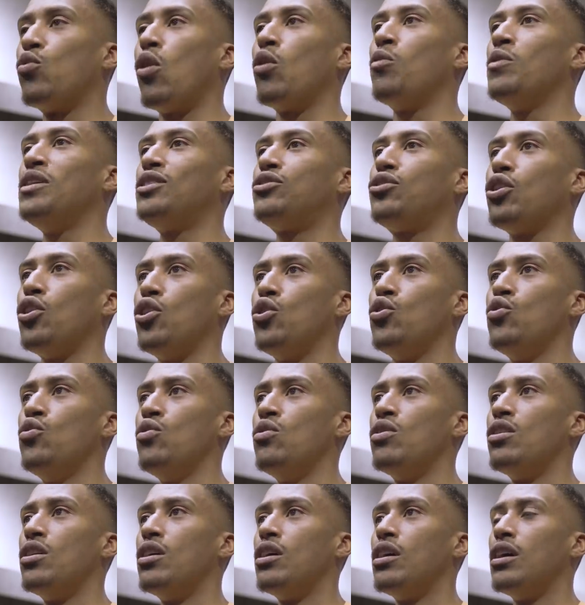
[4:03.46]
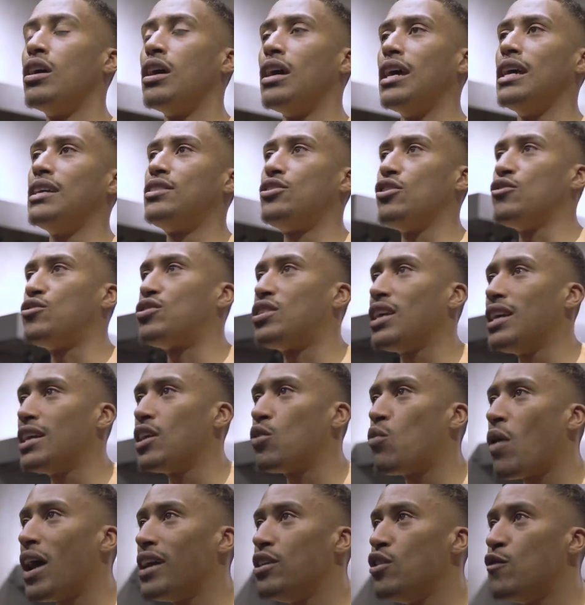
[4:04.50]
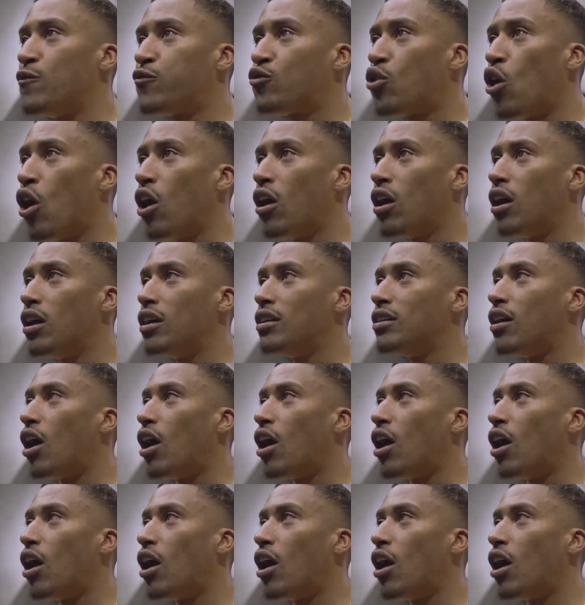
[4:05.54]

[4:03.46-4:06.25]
So what we do is you see the way you've got,